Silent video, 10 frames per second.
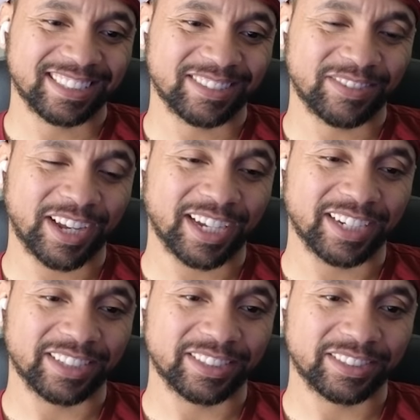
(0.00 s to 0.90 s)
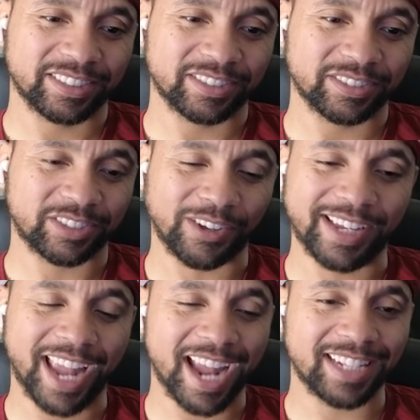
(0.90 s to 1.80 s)
Man. So he
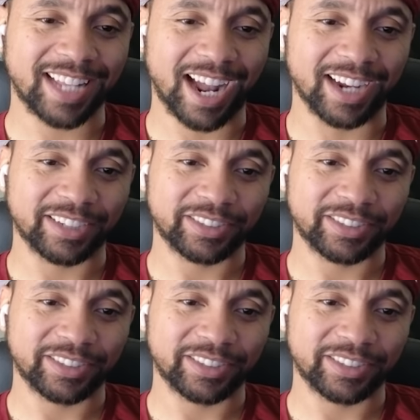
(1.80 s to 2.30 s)
can't die.